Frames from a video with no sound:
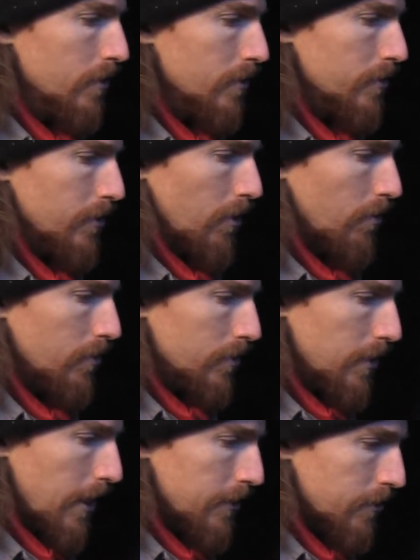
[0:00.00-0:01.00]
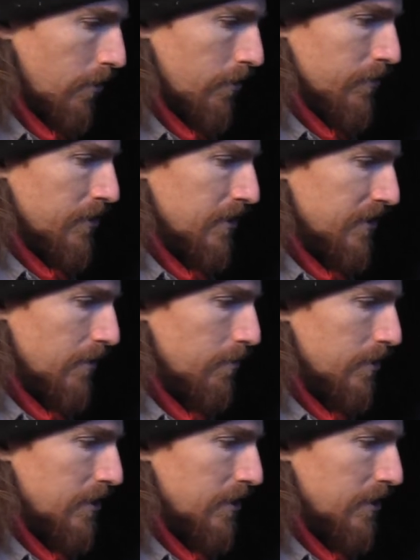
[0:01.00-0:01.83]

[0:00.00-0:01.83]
So, as Kono Sensei would